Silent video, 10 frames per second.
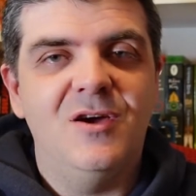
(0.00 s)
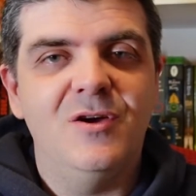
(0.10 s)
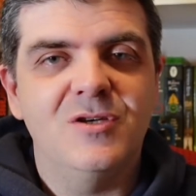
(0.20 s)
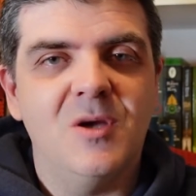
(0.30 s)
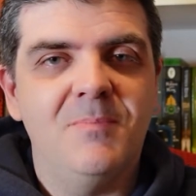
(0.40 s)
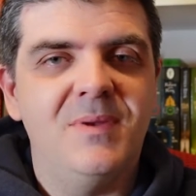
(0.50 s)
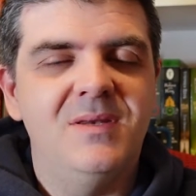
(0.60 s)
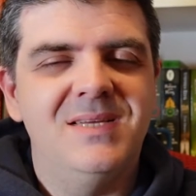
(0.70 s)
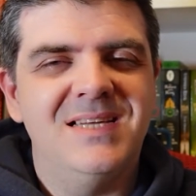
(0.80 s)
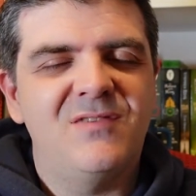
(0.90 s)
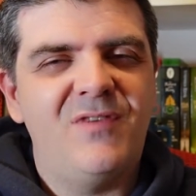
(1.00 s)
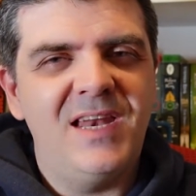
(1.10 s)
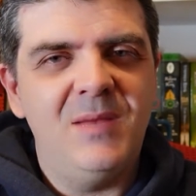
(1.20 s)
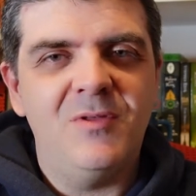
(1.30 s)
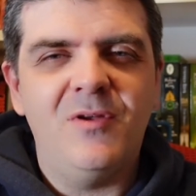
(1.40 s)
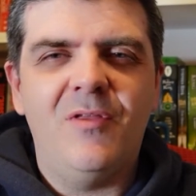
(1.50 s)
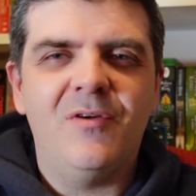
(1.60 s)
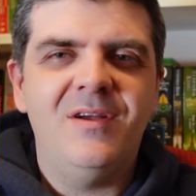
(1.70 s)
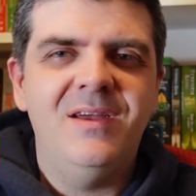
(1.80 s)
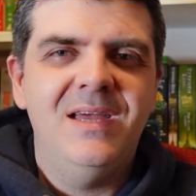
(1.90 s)
hooks up and gets friendly with
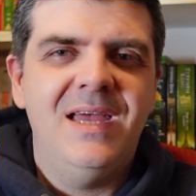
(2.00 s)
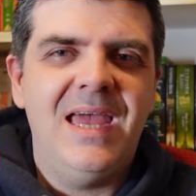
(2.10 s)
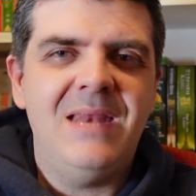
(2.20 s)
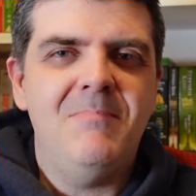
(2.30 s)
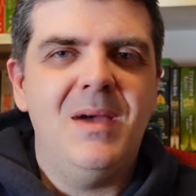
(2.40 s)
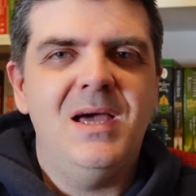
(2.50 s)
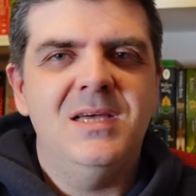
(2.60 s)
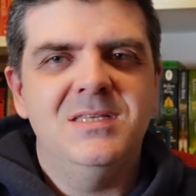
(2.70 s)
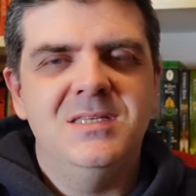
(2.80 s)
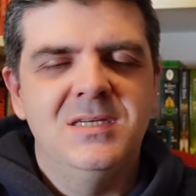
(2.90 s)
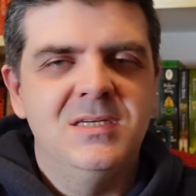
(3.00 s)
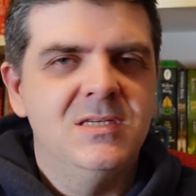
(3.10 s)
another hitman,